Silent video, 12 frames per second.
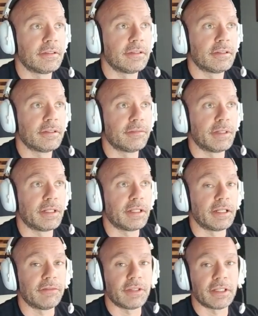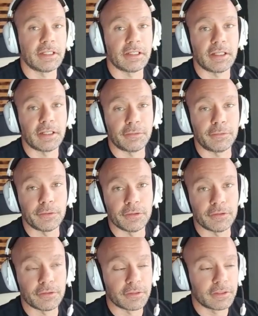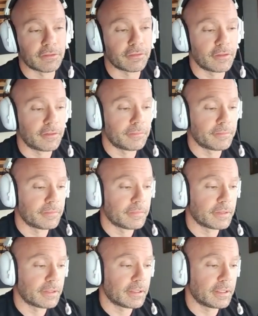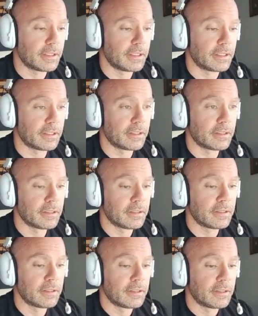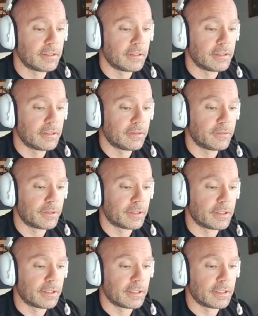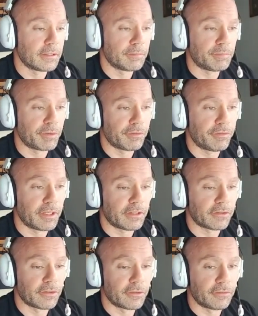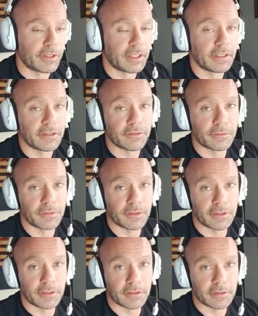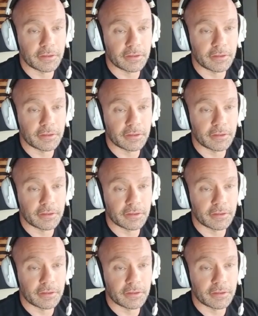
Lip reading: of my life that I get a lot of war stories from. And one of their professional fighters, one of their